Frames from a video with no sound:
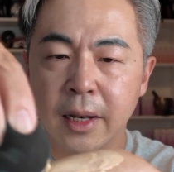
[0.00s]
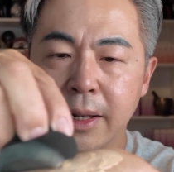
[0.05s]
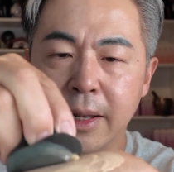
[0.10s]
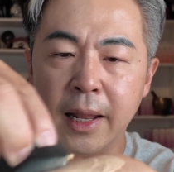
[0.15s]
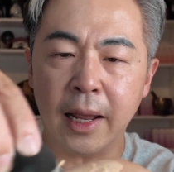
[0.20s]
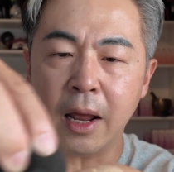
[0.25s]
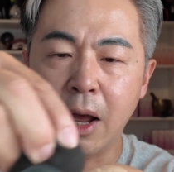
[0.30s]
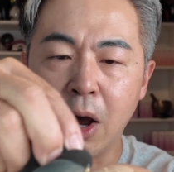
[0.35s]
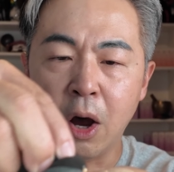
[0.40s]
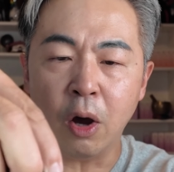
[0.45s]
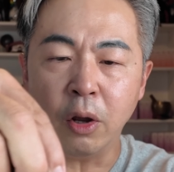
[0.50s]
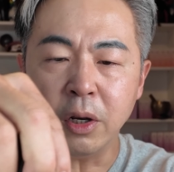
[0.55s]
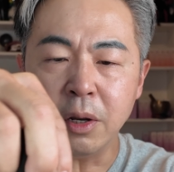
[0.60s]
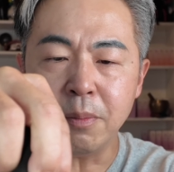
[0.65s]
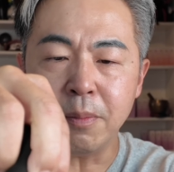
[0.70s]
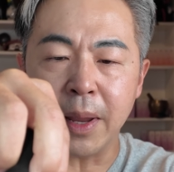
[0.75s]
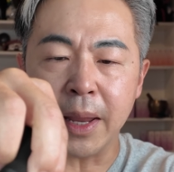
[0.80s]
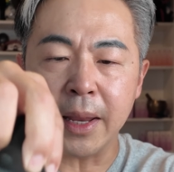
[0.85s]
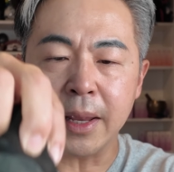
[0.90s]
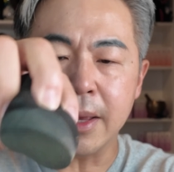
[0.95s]
Let all the
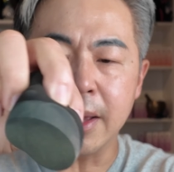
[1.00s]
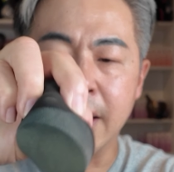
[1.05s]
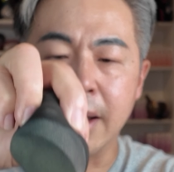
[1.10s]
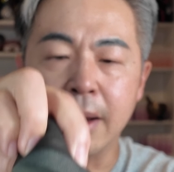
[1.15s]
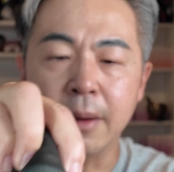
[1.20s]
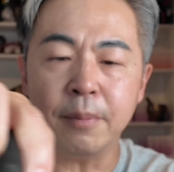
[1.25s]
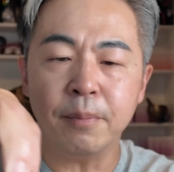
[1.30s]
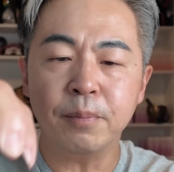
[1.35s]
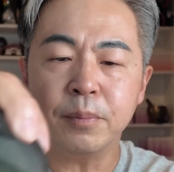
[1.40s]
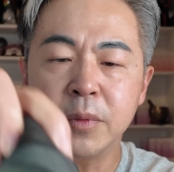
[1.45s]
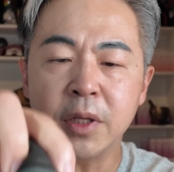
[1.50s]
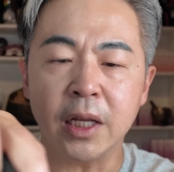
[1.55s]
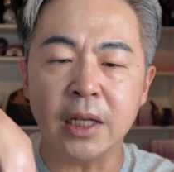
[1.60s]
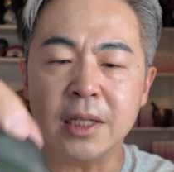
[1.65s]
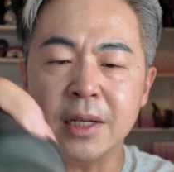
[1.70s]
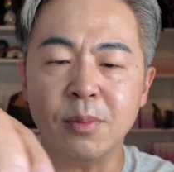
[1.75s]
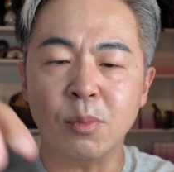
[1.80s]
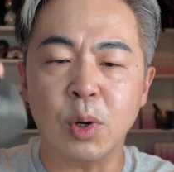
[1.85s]
makeup tinted